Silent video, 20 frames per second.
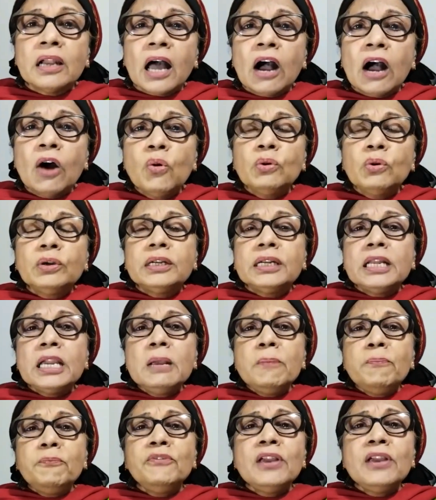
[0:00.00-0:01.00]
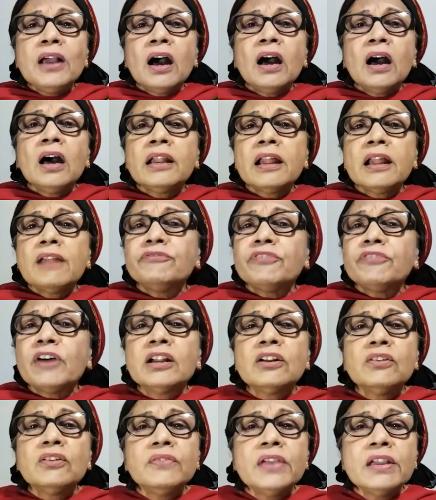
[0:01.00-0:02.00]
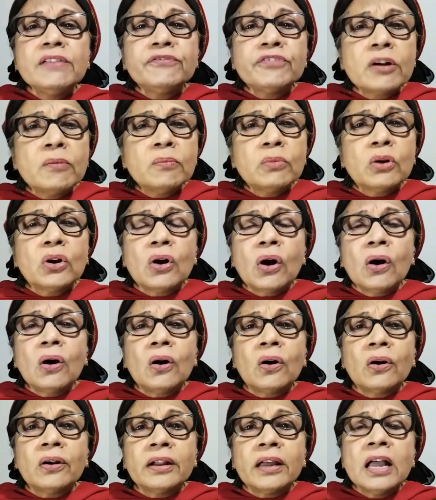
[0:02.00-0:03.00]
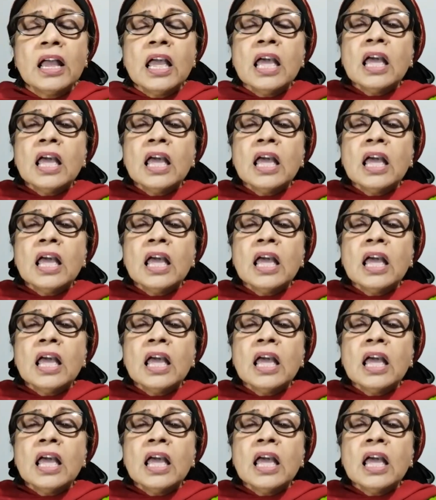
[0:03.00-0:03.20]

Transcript: how deep we are and far away from God,